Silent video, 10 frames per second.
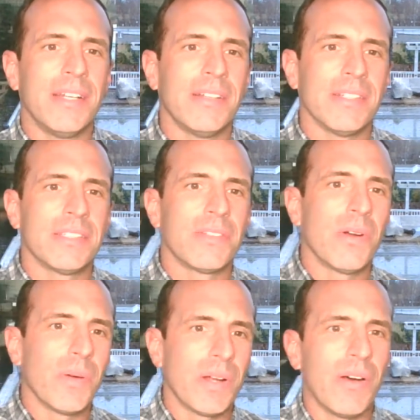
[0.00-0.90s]
Let's
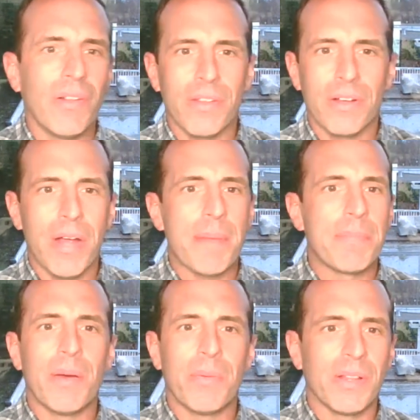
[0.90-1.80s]
throw in all the crap
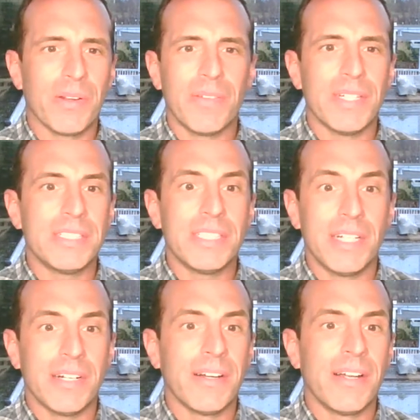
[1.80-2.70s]
that we learned this
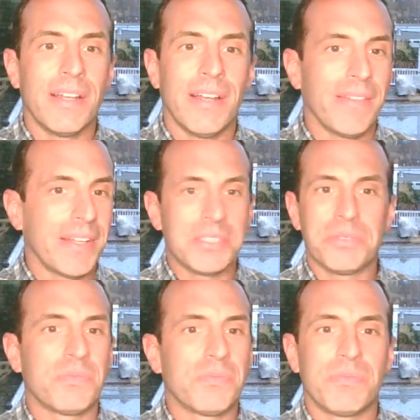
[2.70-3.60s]
year, and
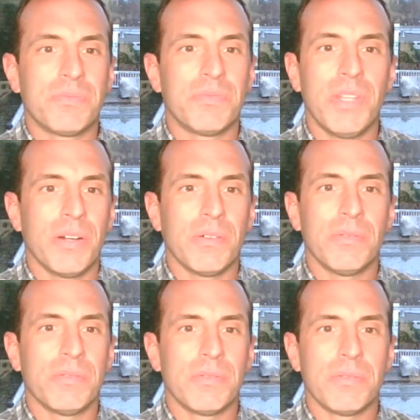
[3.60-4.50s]
let's, you know,
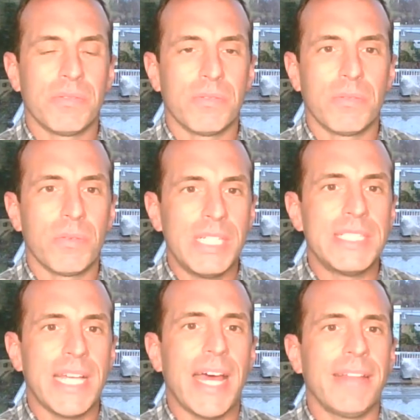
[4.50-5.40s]

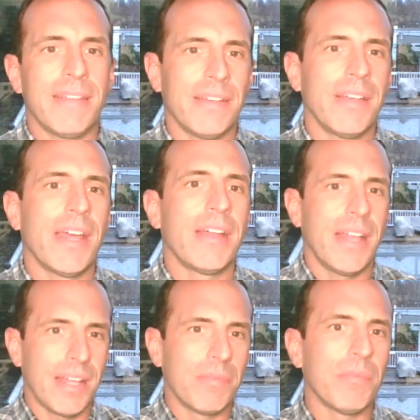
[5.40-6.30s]
reset
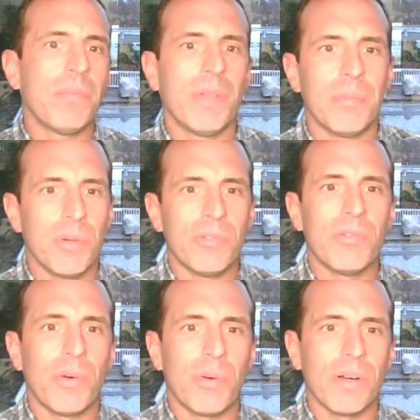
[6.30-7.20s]
and move
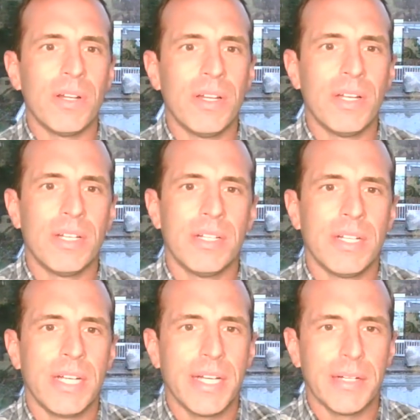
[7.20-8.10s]
forward.
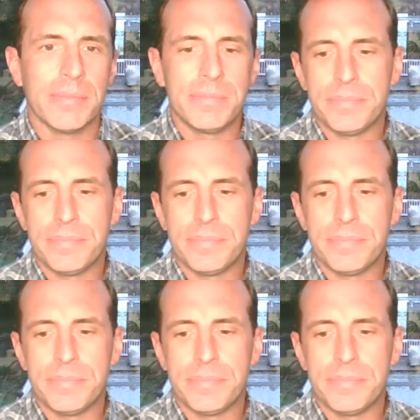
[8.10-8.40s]
Um,